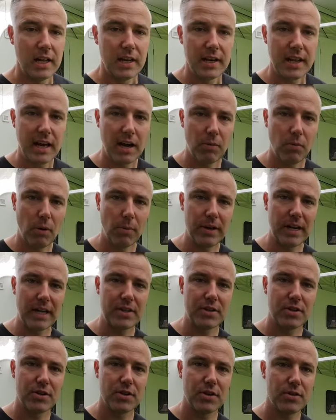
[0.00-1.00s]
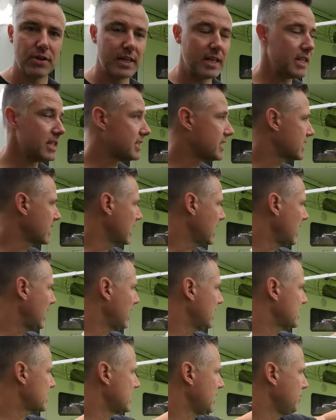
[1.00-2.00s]
Now, what we need to do is
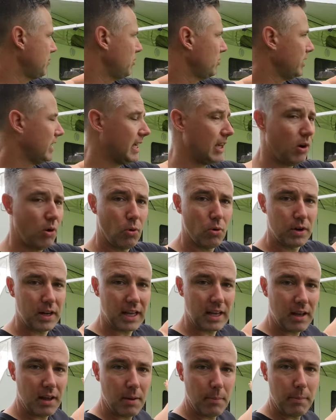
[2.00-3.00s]
assemble the awning